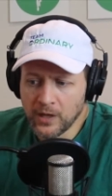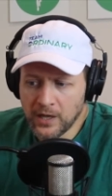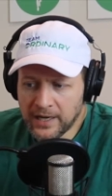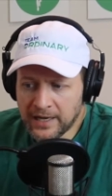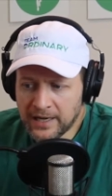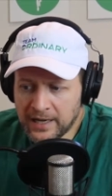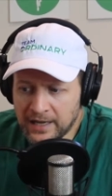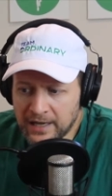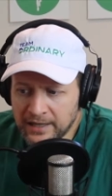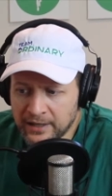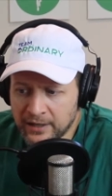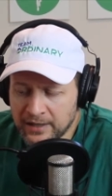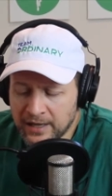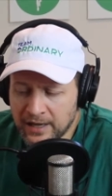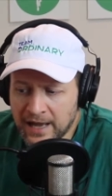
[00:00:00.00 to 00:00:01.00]
And, you
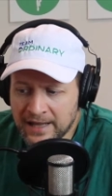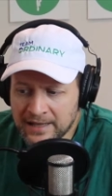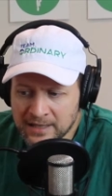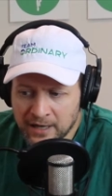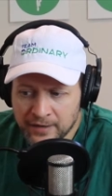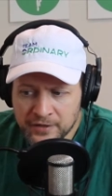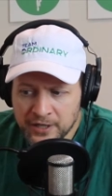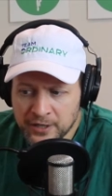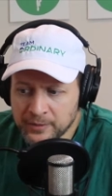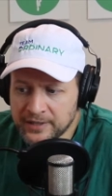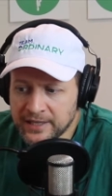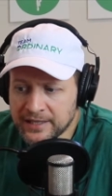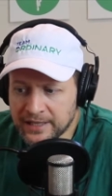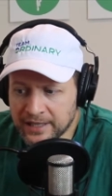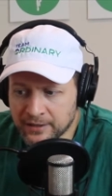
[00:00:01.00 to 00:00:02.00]
know, I had this conversation with
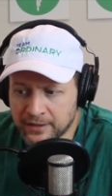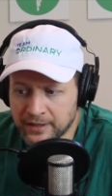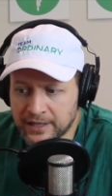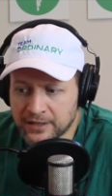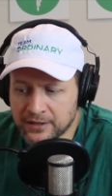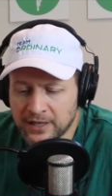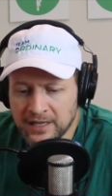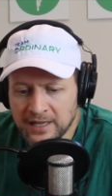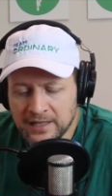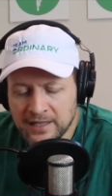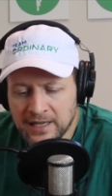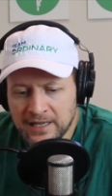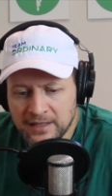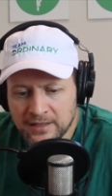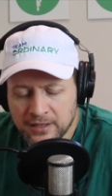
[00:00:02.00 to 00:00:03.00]
Dan yesterday. So I
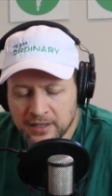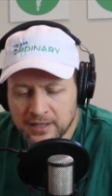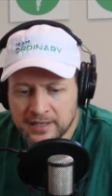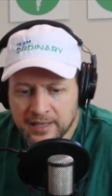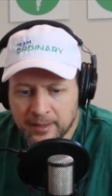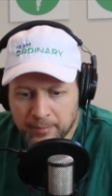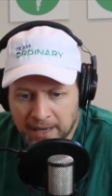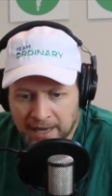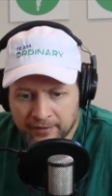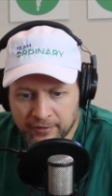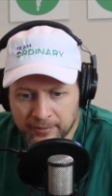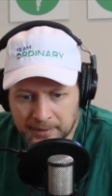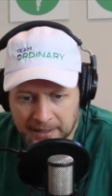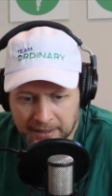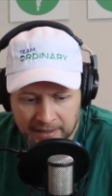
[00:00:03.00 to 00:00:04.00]
kind of took a step back
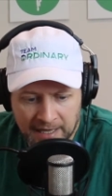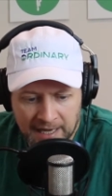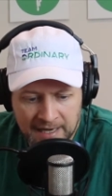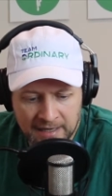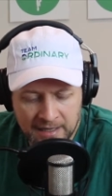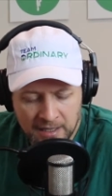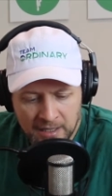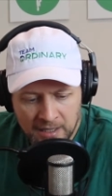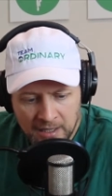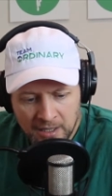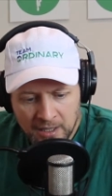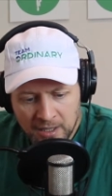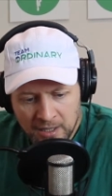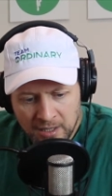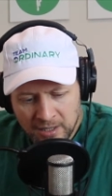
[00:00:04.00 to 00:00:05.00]
from there, and I had
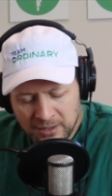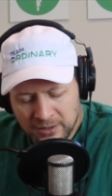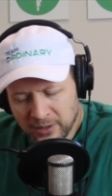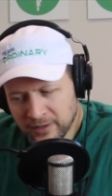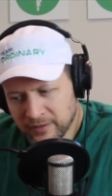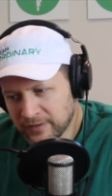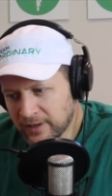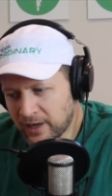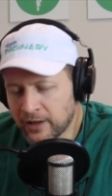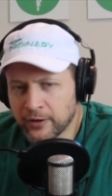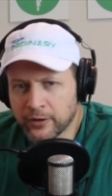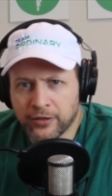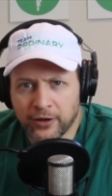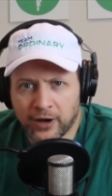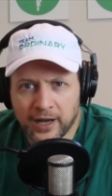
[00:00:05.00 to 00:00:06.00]
sort of
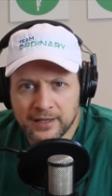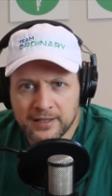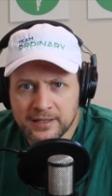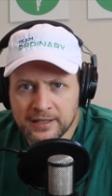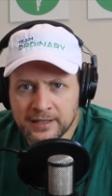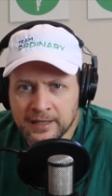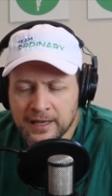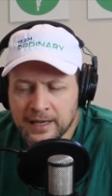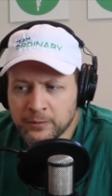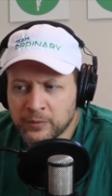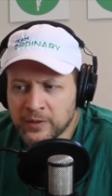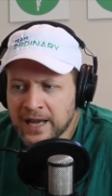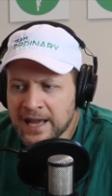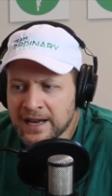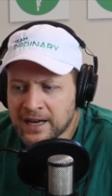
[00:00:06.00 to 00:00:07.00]
other thoughts. And
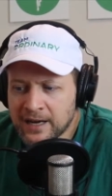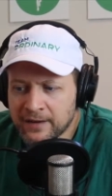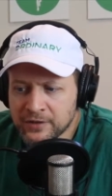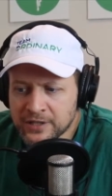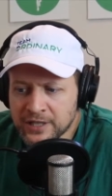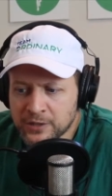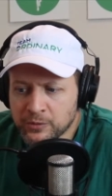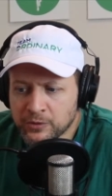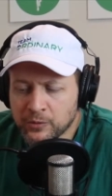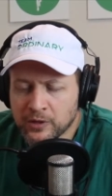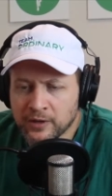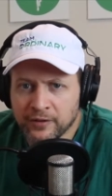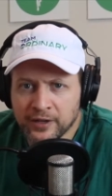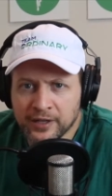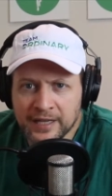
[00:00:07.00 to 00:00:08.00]
we had a conversation with one
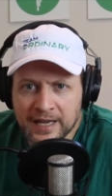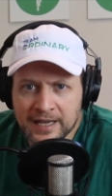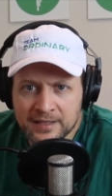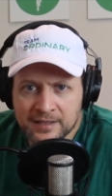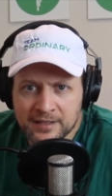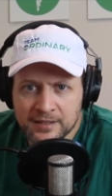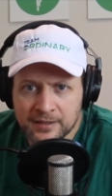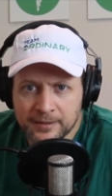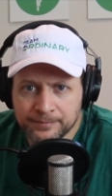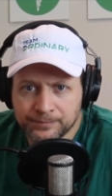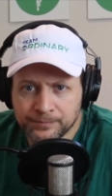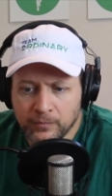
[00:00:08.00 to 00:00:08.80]
of our guests.